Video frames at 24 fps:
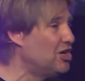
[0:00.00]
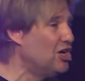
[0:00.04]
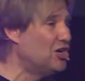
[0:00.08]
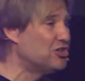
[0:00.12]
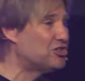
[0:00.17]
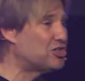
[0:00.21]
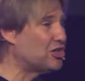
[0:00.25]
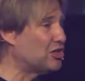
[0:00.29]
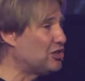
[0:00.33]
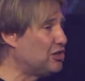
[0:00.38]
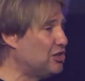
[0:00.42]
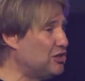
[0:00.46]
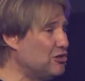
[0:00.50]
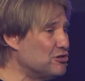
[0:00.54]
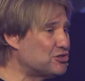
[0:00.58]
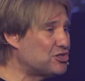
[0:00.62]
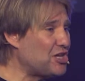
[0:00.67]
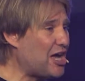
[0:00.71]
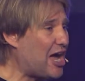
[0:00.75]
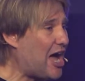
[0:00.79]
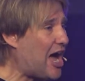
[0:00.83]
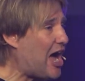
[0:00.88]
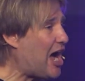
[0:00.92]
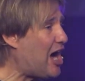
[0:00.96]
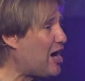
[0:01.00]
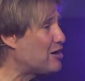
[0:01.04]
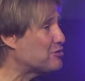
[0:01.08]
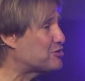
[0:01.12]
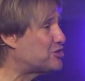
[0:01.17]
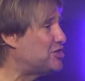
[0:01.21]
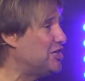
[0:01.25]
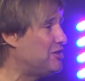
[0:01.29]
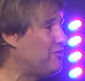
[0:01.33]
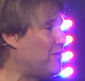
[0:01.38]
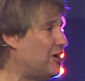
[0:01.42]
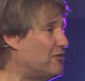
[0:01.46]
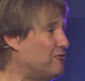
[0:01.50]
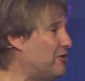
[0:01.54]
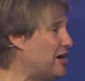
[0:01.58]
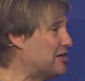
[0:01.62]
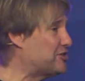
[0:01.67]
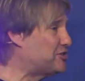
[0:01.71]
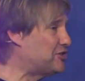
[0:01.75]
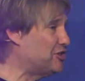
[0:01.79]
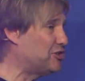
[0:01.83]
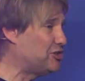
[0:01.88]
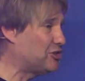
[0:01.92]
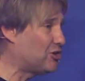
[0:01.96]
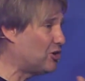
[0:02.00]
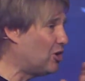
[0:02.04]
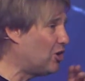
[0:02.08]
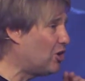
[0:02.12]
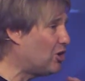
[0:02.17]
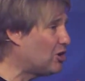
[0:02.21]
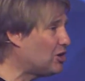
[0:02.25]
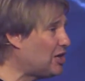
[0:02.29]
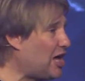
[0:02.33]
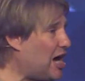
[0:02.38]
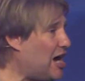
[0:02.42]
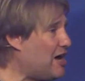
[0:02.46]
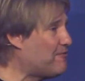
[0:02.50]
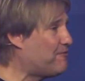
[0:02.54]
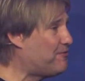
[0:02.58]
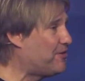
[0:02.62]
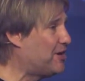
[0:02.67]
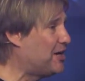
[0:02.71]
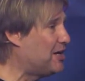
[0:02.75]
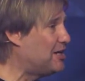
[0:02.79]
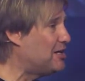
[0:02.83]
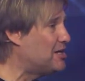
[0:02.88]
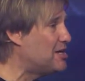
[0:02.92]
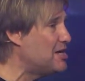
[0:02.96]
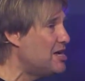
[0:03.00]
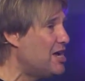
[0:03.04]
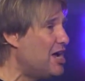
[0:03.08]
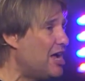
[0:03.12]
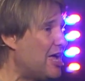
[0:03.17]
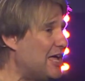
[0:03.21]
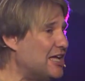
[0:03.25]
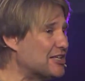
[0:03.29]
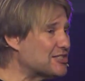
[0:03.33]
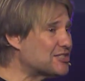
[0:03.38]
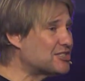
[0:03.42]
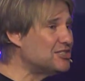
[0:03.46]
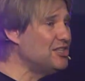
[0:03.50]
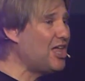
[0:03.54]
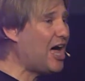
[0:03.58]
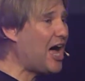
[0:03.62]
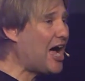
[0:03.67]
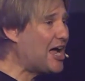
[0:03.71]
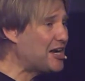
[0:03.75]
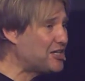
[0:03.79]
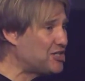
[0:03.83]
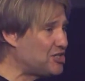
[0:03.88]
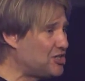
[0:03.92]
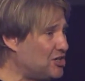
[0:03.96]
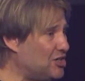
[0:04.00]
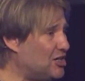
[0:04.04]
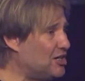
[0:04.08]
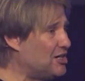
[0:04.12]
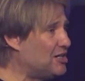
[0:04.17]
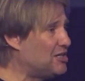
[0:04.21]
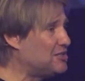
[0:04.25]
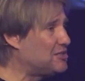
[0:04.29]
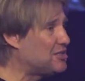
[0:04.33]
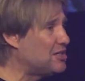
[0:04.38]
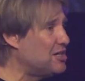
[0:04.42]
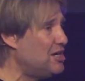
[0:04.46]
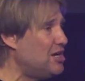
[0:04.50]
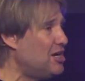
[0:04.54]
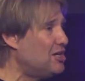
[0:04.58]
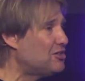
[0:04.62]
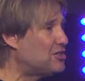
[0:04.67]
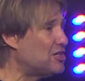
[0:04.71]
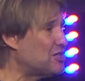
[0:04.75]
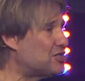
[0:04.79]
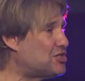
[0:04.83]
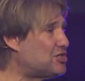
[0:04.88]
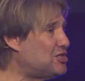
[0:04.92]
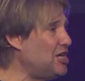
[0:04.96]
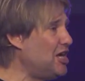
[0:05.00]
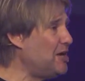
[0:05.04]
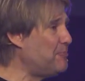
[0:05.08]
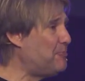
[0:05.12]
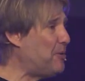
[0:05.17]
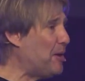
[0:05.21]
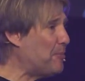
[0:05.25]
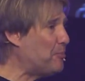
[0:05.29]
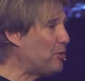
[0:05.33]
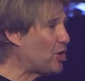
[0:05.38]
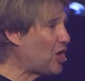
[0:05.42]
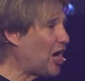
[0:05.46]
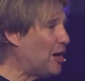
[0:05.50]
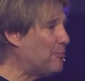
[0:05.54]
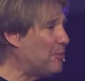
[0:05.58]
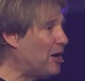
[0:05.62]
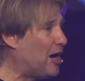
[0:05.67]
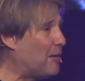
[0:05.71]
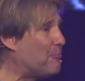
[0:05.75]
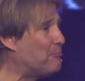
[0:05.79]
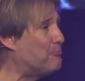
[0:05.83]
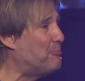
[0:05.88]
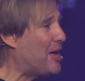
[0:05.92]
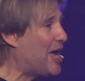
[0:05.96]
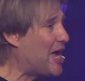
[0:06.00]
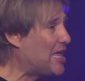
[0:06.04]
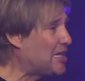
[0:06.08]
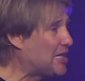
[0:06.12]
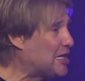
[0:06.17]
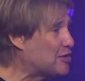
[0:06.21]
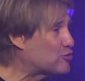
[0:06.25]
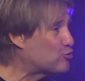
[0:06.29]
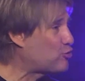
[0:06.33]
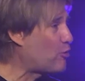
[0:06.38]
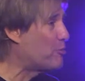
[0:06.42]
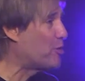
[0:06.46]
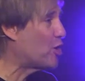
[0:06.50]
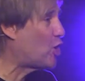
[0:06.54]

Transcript: to lose the house that you invested your whole life in. It's not good to see people come up bailiffs from the